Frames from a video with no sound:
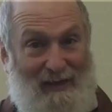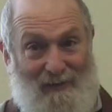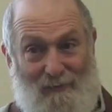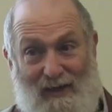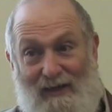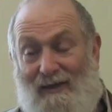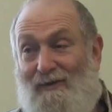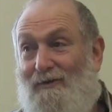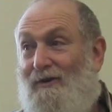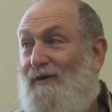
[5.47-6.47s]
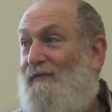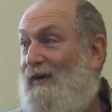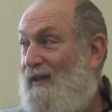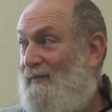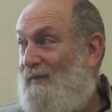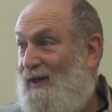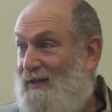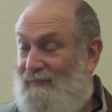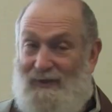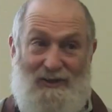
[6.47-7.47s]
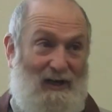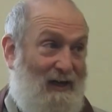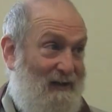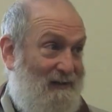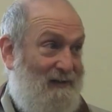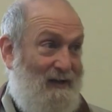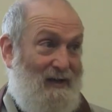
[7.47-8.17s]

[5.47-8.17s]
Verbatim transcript: And we can glorify the mind of a child,